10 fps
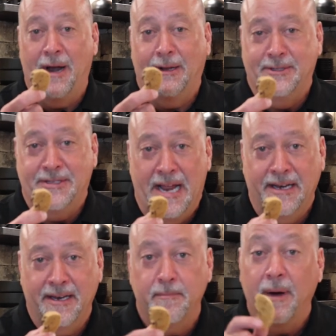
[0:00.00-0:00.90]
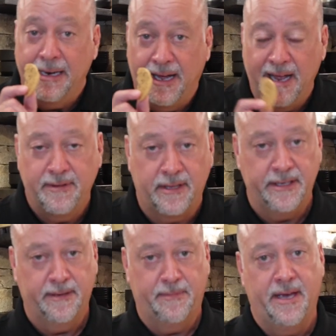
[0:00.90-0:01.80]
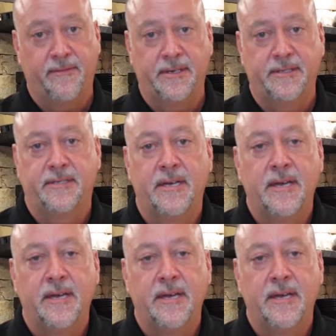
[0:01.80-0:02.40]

are outstanding, but I have to clean up the evidence.